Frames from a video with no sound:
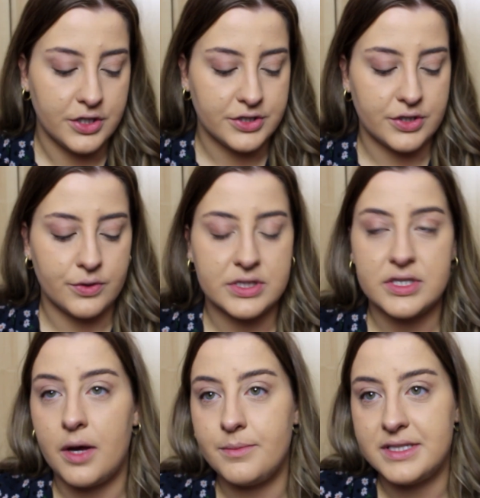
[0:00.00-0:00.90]
So
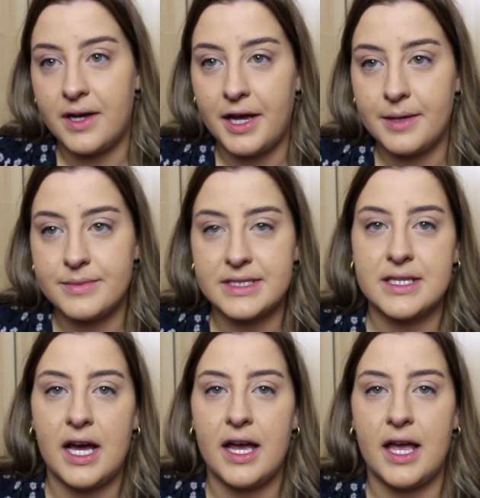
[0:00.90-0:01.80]

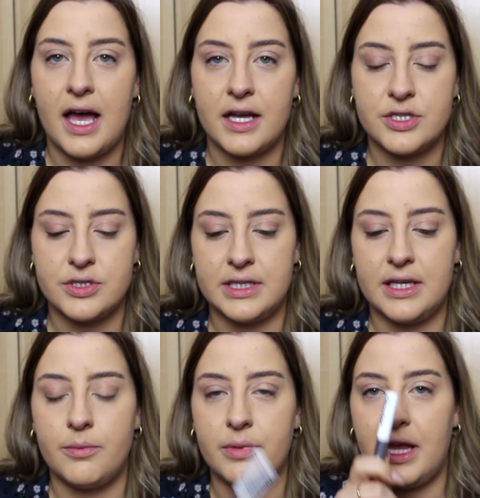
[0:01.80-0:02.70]
sometimes I
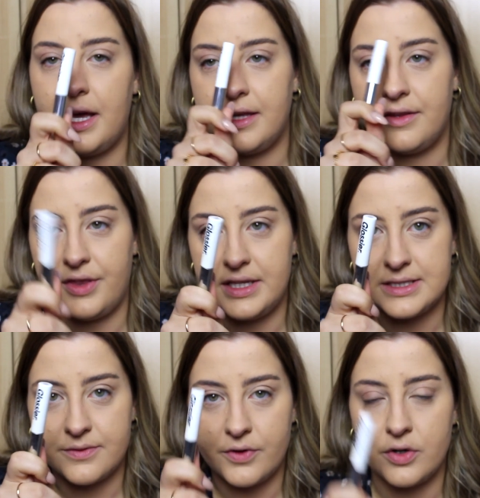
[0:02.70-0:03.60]
actually apply
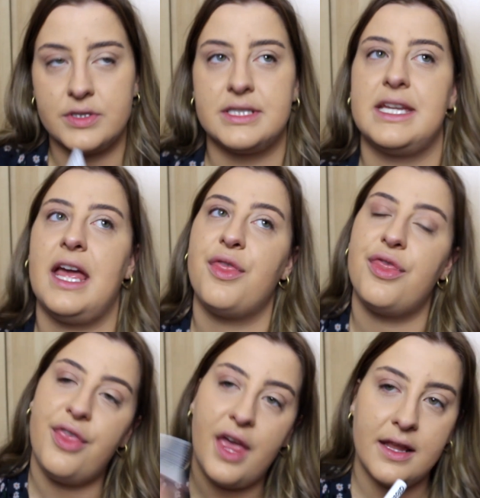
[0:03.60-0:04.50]
this first and
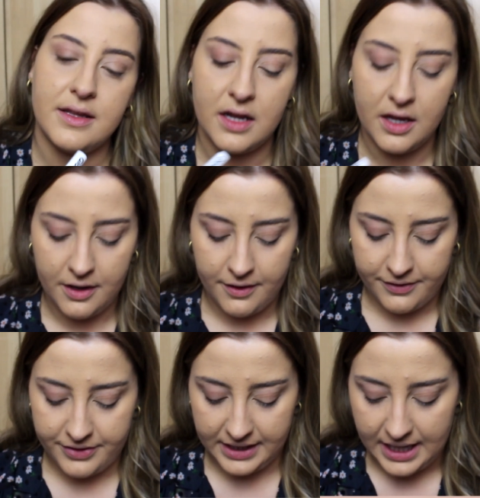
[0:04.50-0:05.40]
then
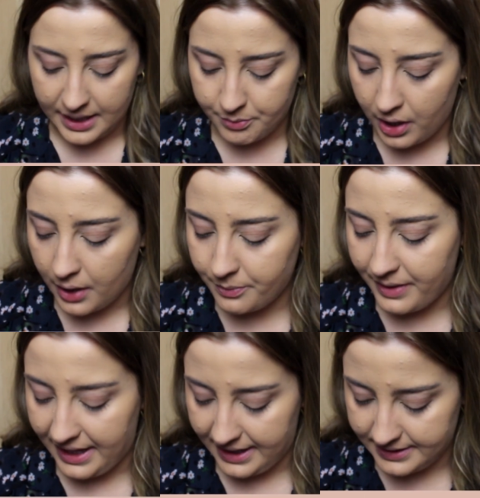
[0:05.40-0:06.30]
the eyebrow
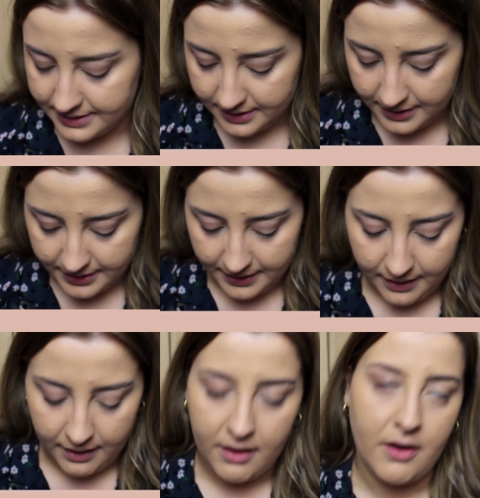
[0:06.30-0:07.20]
pen,
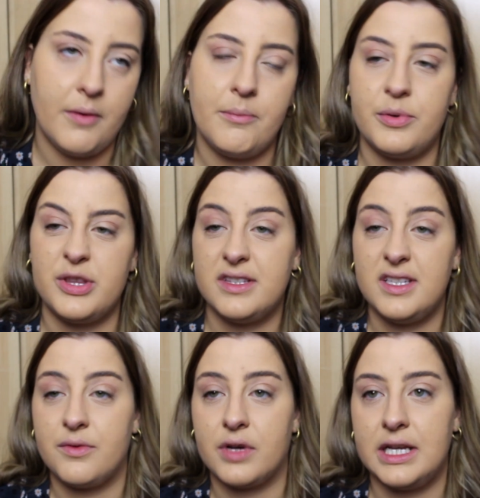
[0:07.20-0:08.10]
but
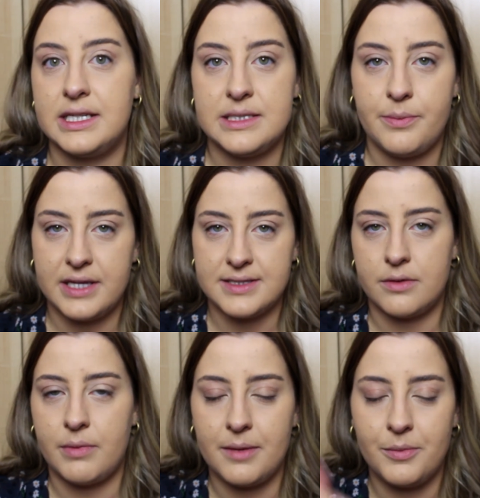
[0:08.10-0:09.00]
it really depends
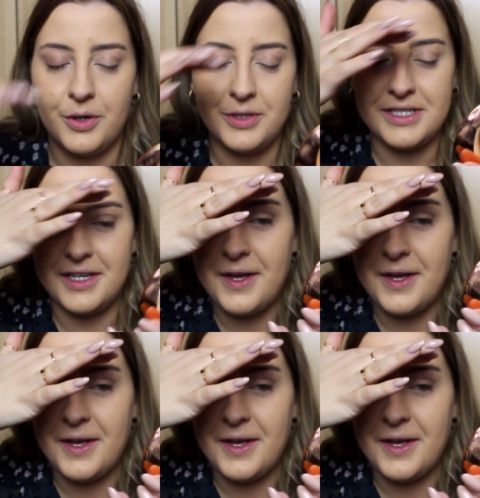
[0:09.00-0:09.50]
on my mood.